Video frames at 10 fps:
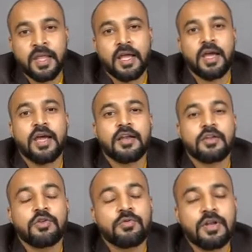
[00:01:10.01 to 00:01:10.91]

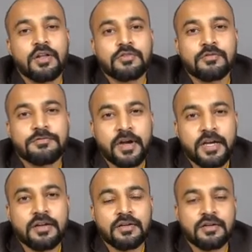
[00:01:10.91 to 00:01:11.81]
And you will also
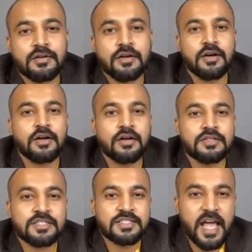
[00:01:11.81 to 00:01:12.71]
find a
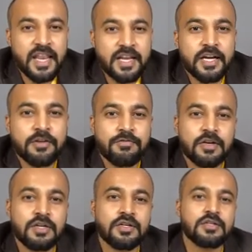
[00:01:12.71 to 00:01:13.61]
salary
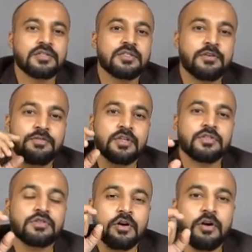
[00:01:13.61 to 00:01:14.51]

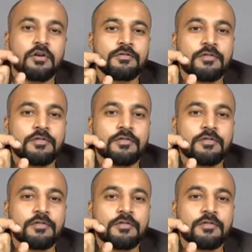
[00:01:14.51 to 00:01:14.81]
difference of